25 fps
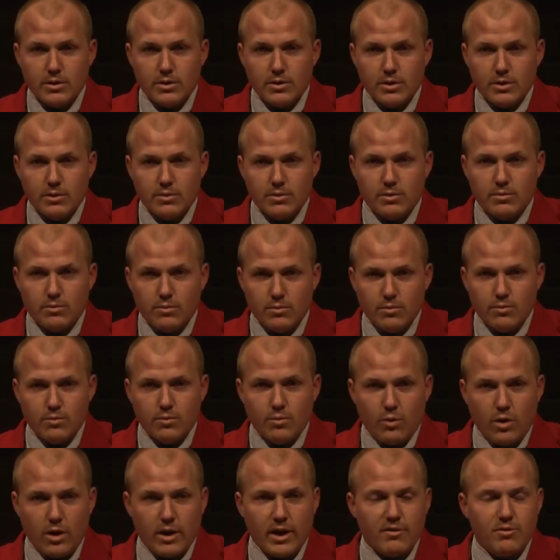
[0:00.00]
He would
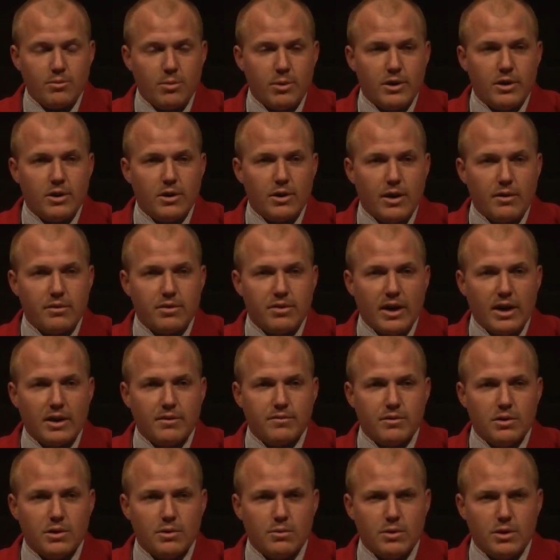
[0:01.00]
want everybody to know how
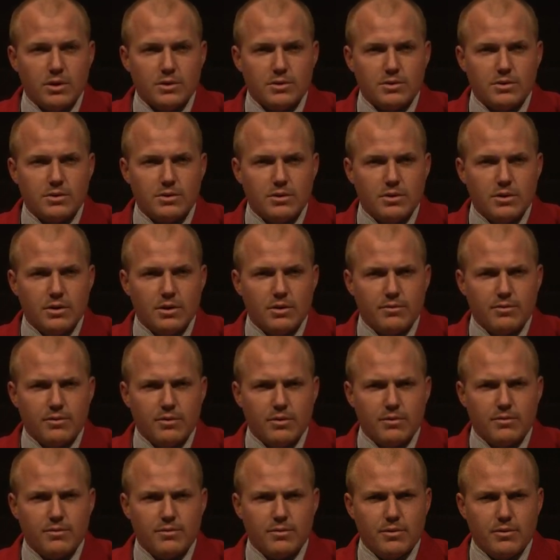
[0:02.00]
thankful he was, you know,
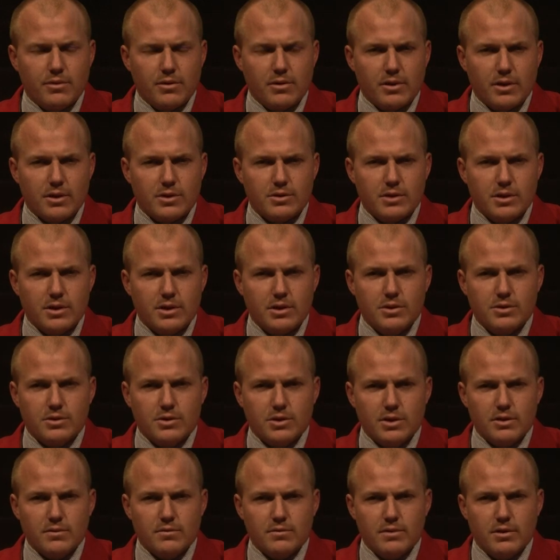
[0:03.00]
for the things that he
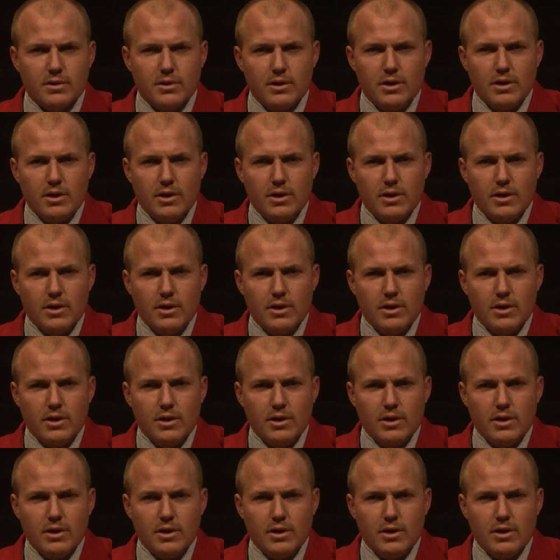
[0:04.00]
achieved.